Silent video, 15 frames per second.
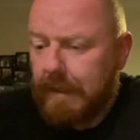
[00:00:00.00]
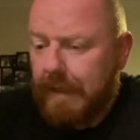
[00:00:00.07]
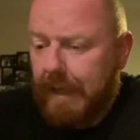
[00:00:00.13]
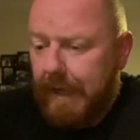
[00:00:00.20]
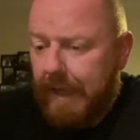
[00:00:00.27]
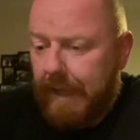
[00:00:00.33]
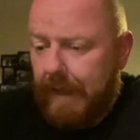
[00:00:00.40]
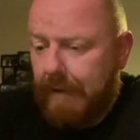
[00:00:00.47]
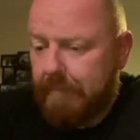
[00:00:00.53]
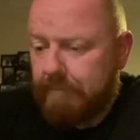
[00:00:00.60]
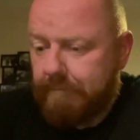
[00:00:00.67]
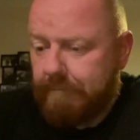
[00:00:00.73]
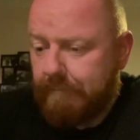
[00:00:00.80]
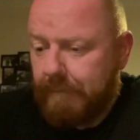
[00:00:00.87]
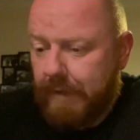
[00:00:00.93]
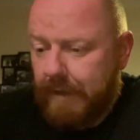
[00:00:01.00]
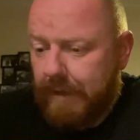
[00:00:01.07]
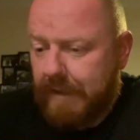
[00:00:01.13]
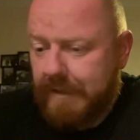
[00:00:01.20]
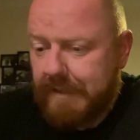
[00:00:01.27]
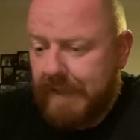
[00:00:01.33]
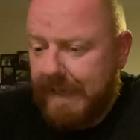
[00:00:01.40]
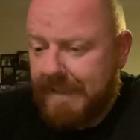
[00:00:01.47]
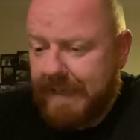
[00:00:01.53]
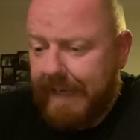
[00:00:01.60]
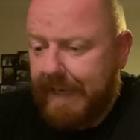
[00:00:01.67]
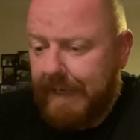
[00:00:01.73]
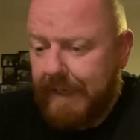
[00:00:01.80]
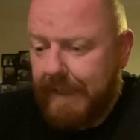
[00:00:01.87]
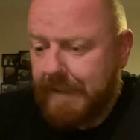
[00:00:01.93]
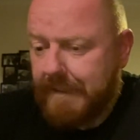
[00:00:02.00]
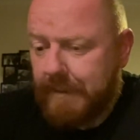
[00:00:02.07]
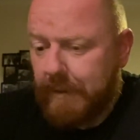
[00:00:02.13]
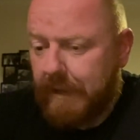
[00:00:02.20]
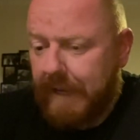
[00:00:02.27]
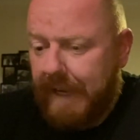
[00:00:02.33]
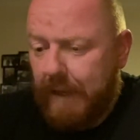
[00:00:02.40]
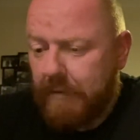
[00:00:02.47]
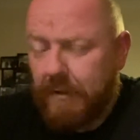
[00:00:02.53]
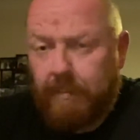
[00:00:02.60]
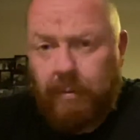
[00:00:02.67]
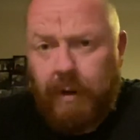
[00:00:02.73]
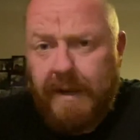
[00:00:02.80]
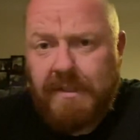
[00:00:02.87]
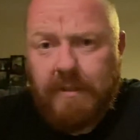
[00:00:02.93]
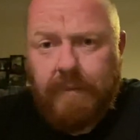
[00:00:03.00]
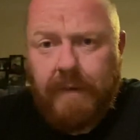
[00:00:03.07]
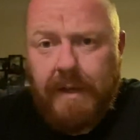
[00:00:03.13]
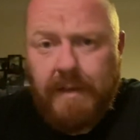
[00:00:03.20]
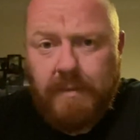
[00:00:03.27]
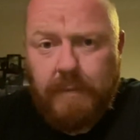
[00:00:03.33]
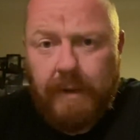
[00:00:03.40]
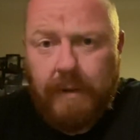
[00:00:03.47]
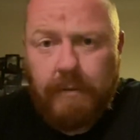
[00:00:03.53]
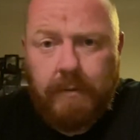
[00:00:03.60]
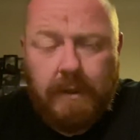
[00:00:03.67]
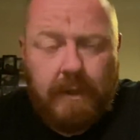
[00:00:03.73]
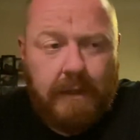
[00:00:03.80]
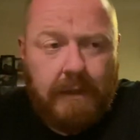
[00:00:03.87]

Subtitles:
And like I say, taking into account the price of it as well,